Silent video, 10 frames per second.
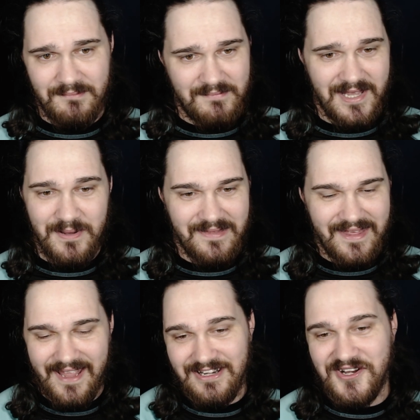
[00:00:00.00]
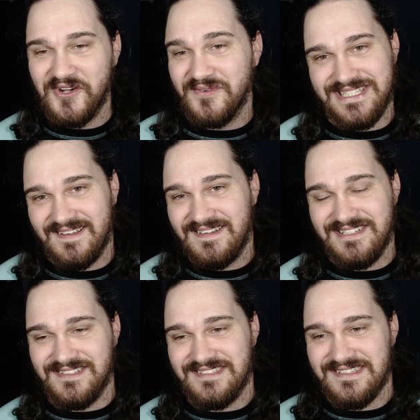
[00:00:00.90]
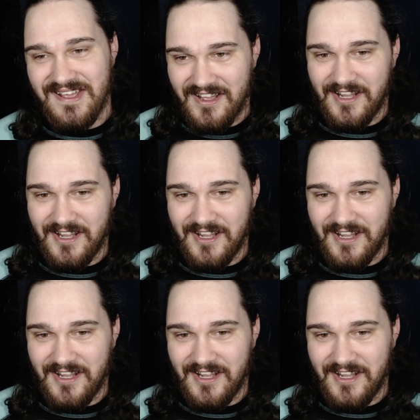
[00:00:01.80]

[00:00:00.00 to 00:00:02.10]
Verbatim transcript: Maybe they had no intentions